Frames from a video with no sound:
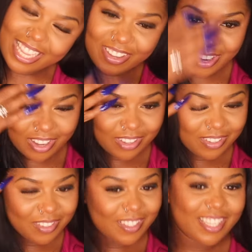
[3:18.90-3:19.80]
you
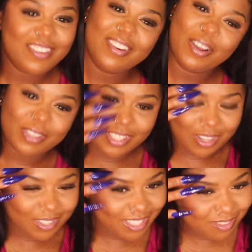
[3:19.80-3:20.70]
know, you know it's
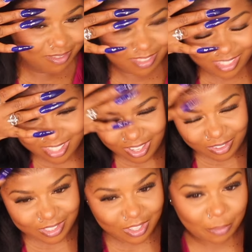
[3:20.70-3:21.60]
you
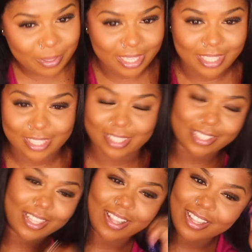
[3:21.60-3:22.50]
know it's gonna be a good
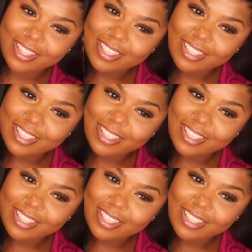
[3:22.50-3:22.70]
install.